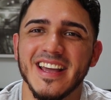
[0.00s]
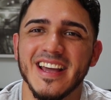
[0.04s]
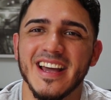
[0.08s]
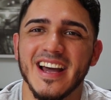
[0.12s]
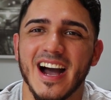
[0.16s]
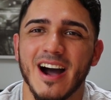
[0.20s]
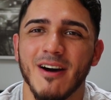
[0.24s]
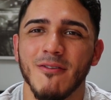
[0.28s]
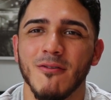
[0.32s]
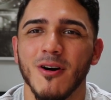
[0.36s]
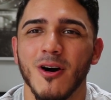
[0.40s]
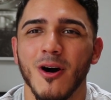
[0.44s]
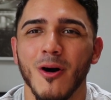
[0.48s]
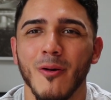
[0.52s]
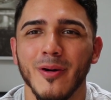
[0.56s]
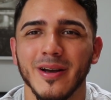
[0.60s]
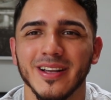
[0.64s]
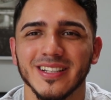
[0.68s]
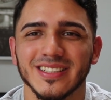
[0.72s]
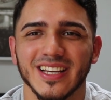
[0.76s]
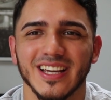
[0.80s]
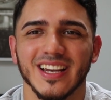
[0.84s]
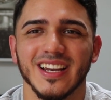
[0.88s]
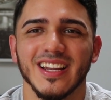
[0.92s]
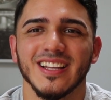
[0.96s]
I will always
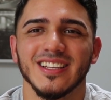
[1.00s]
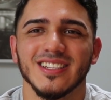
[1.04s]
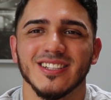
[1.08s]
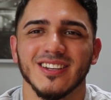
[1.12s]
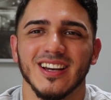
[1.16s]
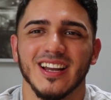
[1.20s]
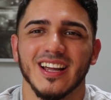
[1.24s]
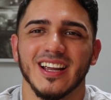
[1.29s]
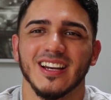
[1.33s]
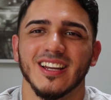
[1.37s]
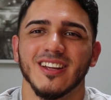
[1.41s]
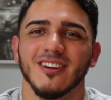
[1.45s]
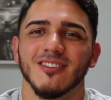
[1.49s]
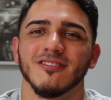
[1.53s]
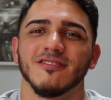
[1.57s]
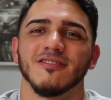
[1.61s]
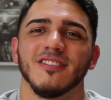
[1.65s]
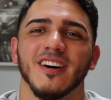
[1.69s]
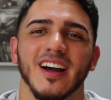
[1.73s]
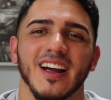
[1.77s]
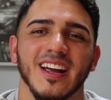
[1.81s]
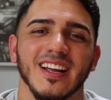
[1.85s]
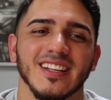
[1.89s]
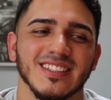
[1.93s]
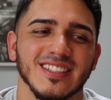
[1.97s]
get into like little
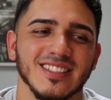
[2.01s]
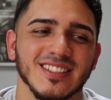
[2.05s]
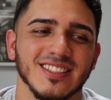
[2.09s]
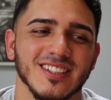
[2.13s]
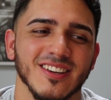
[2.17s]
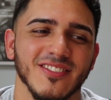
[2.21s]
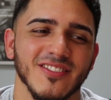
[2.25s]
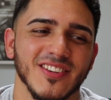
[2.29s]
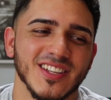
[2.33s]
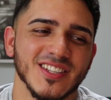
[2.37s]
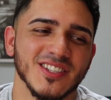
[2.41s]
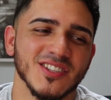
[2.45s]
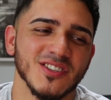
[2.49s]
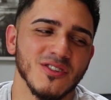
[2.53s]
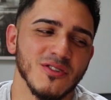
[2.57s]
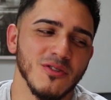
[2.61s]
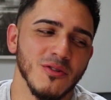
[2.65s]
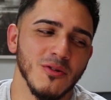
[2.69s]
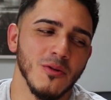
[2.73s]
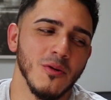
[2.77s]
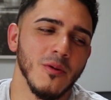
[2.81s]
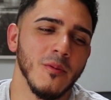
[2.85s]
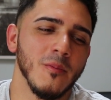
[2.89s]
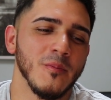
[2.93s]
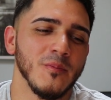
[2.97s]
fights and stuff at
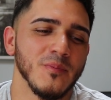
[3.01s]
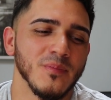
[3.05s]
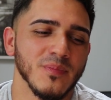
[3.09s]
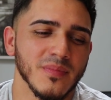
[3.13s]
school.